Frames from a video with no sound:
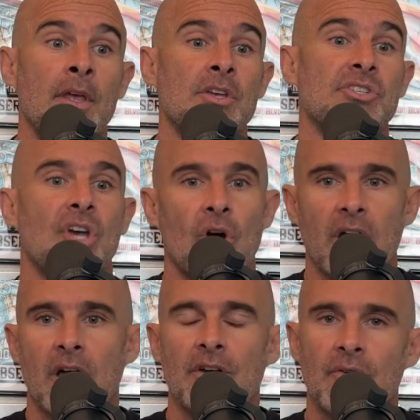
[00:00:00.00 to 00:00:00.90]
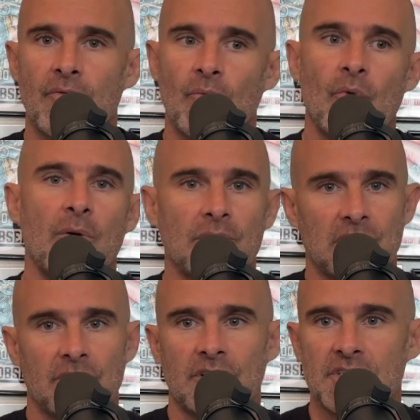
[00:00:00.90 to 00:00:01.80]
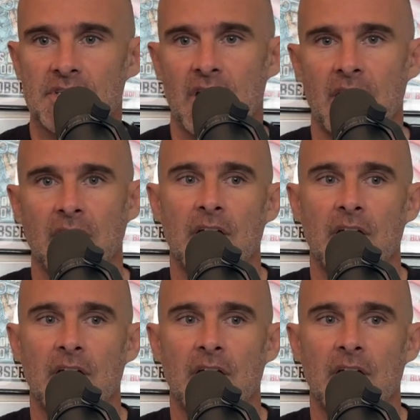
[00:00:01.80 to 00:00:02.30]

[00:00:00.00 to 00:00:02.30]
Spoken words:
So I kind of went with lyrics that